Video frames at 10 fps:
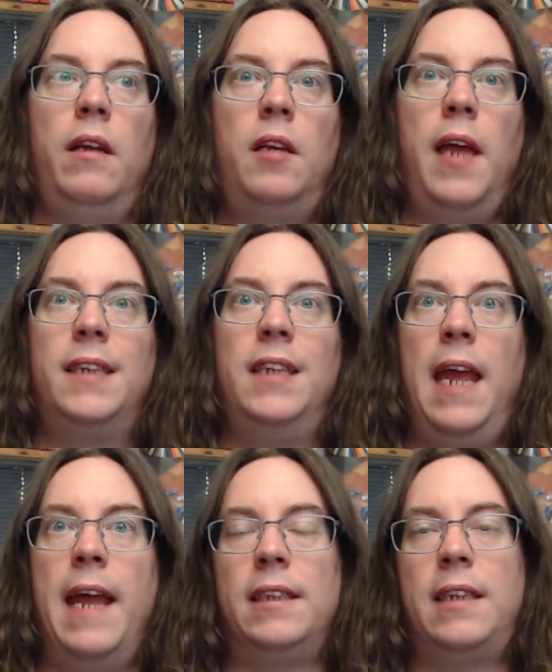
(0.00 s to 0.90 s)
takes
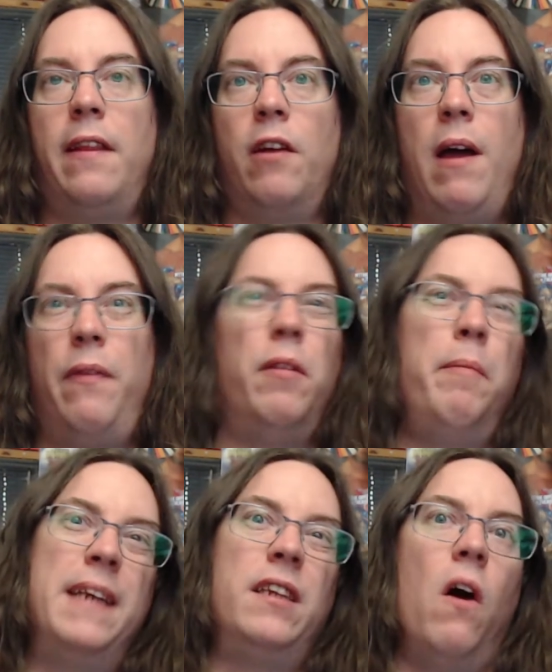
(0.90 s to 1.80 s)
the ants out of the ground.
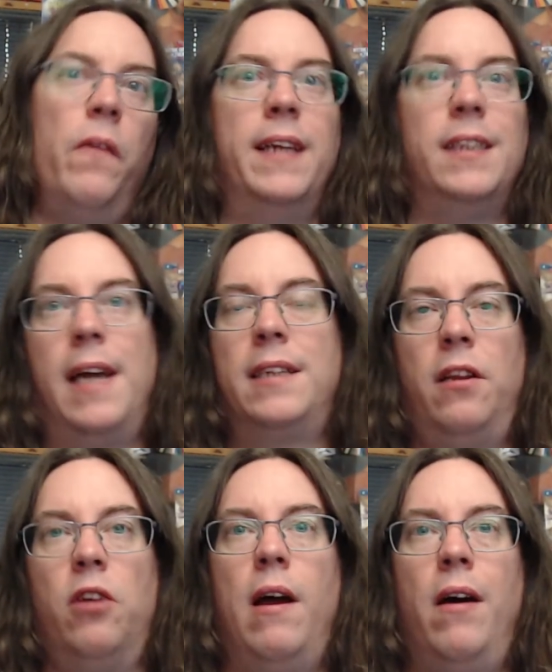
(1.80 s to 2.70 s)
Basically, all the insects out of
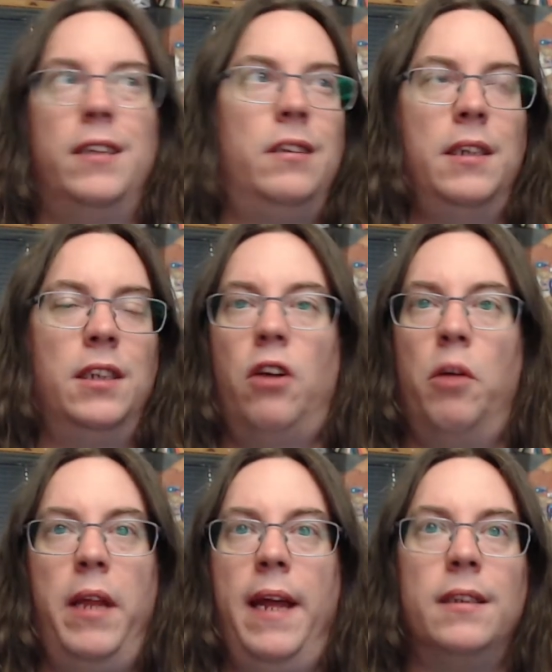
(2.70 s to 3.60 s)
the ground. I just started
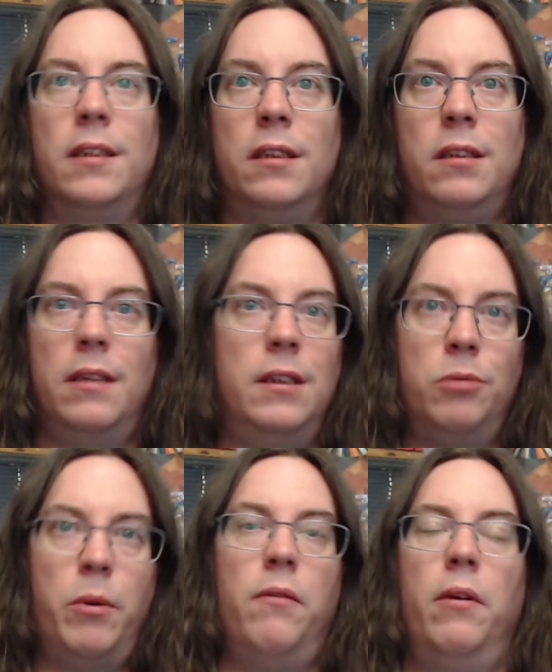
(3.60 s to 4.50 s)
with ants because I just
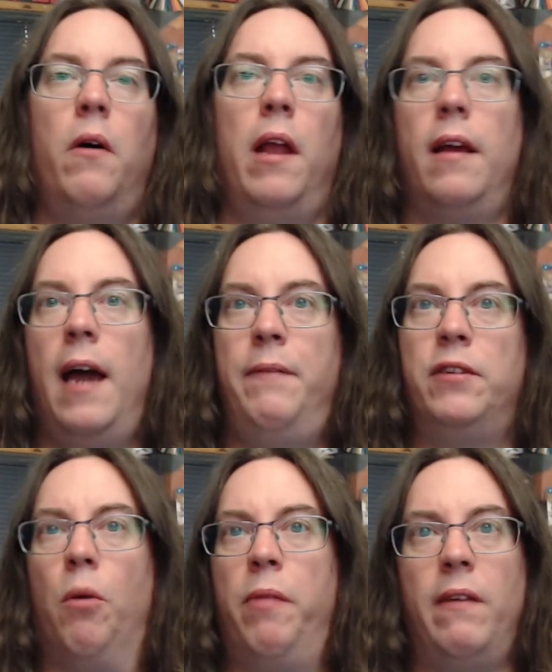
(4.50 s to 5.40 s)
whatever, I have this
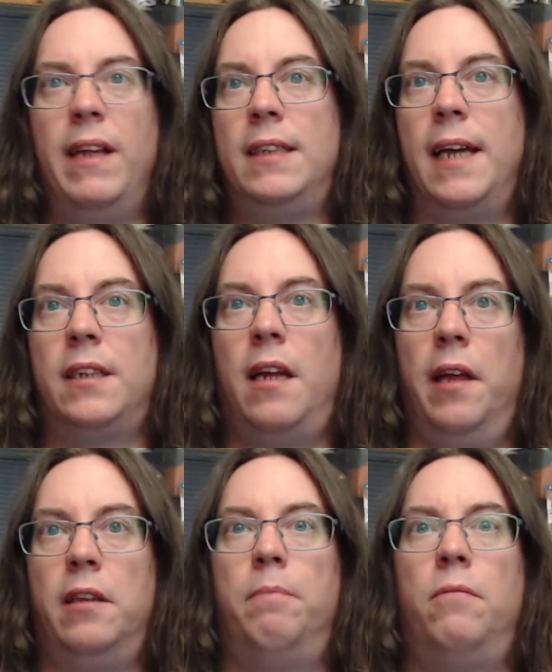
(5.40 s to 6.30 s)
whole thing of insects that I
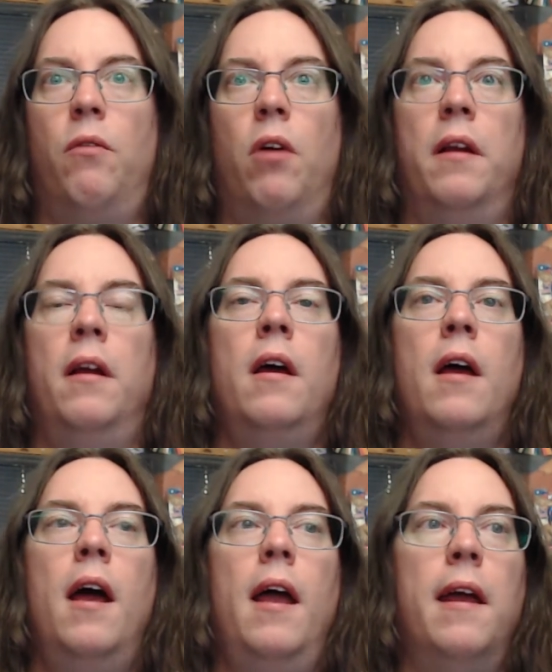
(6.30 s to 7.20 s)
like to run,
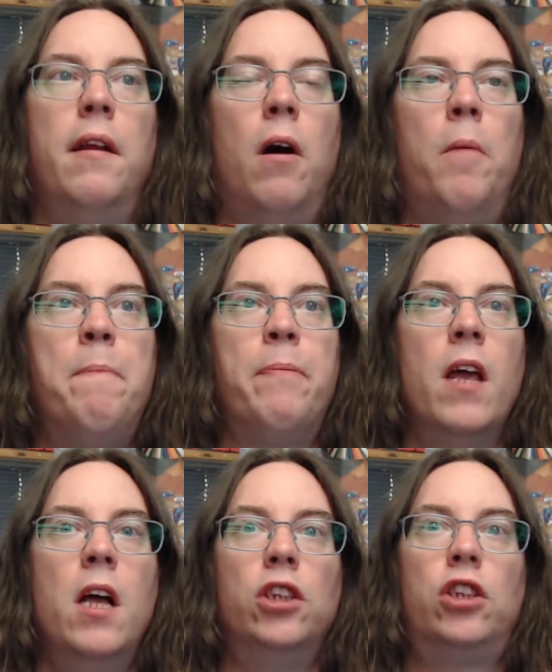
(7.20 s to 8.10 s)
and
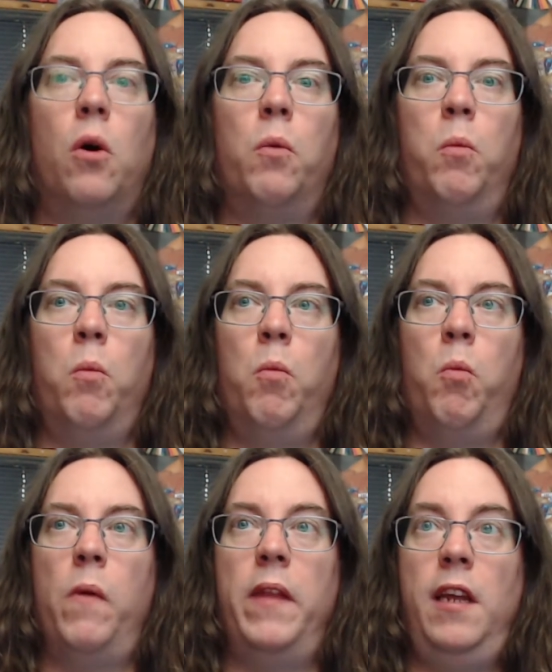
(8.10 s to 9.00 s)
so
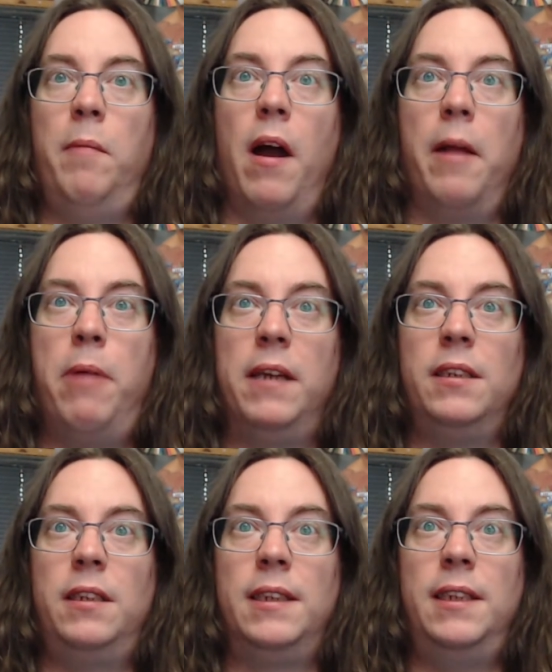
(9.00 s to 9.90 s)
when the demonic
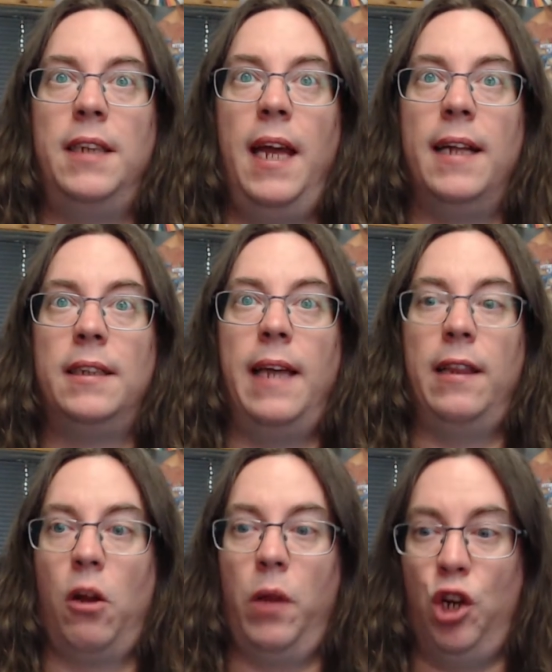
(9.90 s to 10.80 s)
presence hits these ants, they
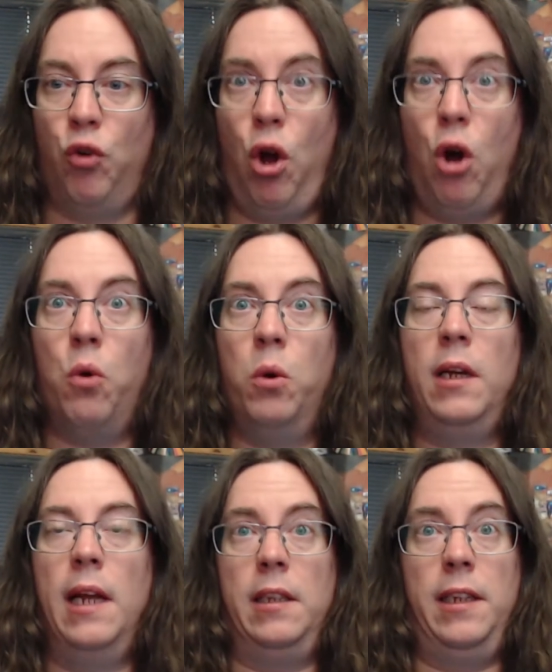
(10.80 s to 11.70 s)
literally grow
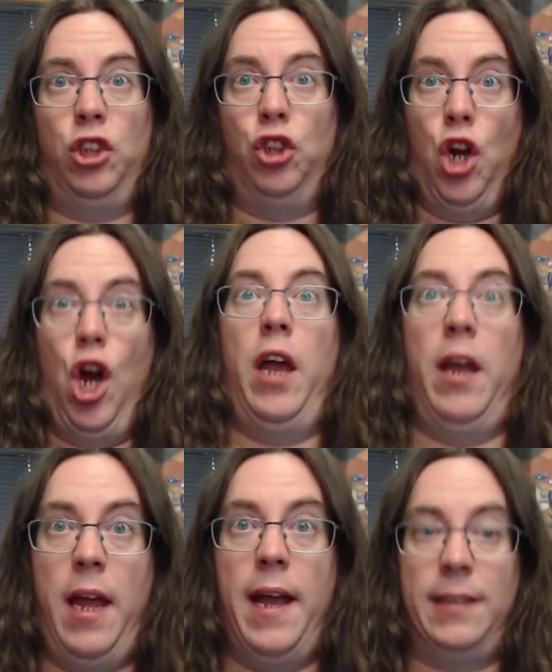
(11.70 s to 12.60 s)
into these giant
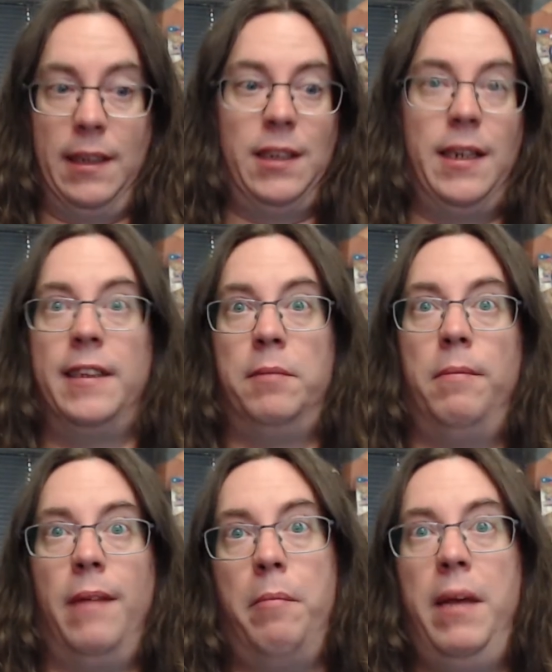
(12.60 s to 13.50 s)
ants, like the size of
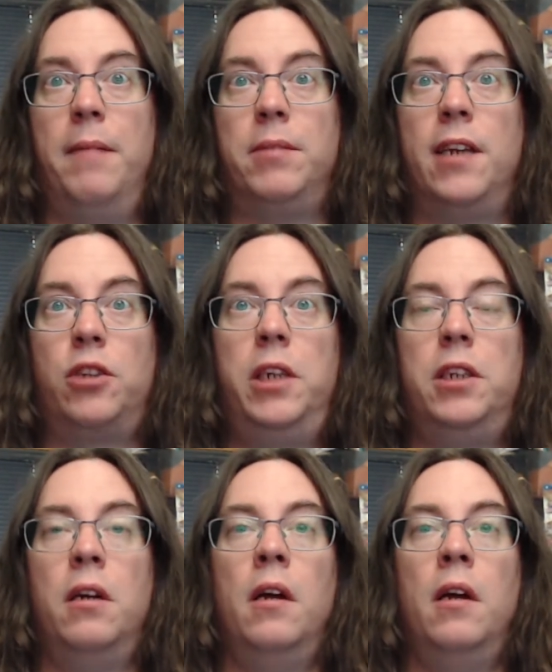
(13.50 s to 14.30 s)
a medium-sized creature,